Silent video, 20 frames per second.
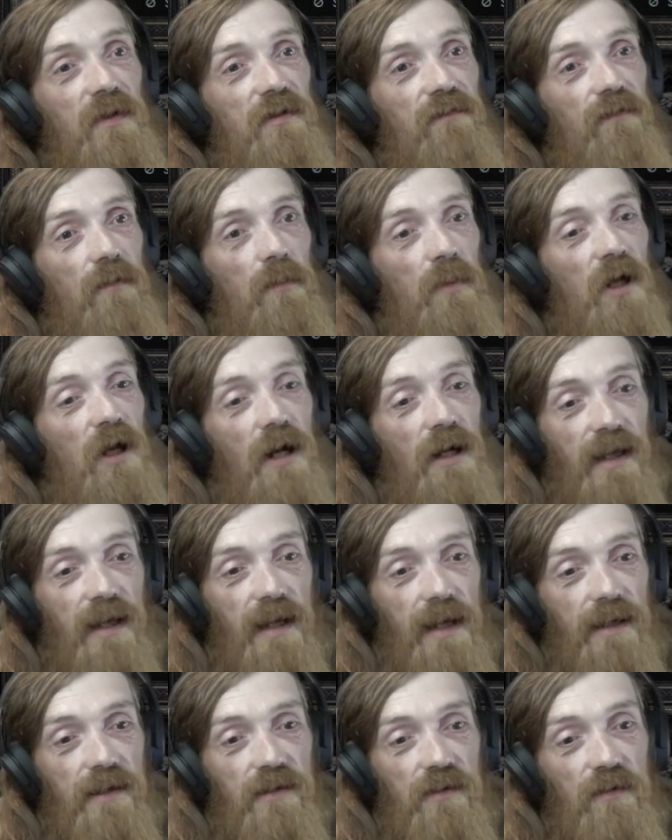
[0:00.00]
for blocking
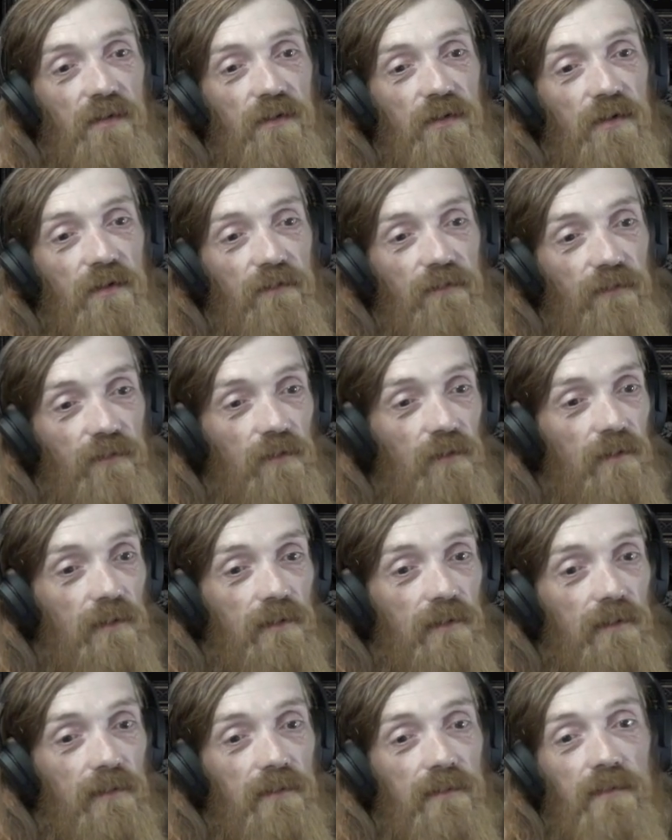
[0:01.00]
as you do
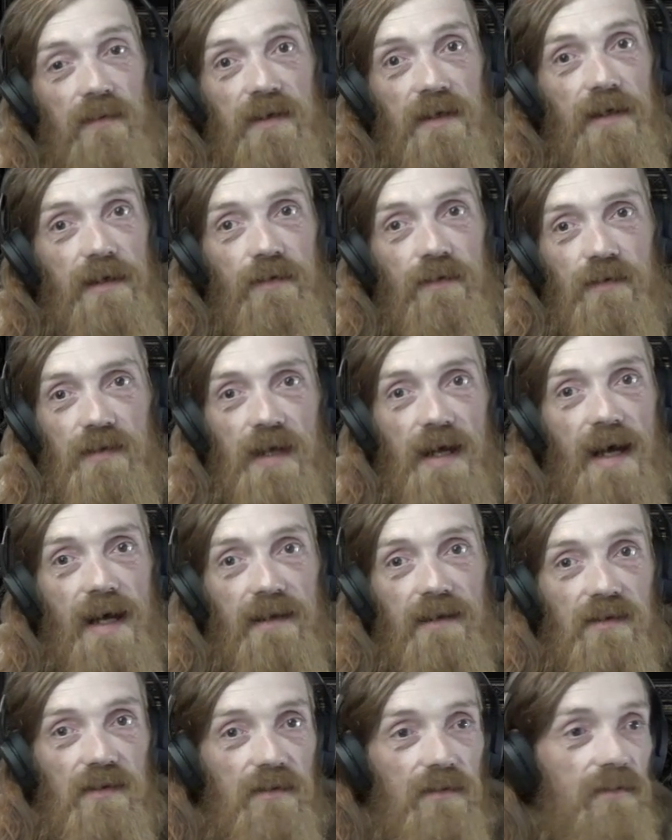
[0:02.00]
for the other
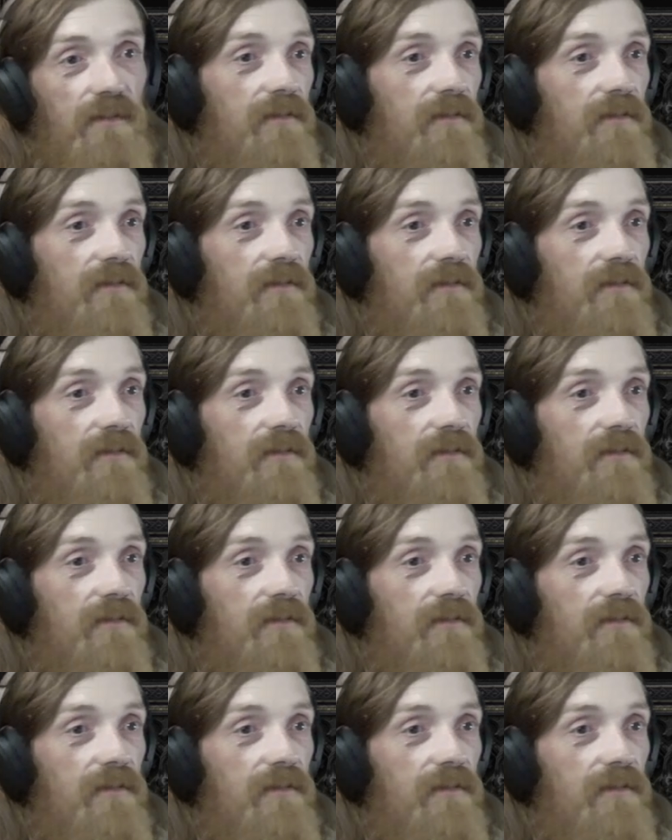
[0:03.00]
stats.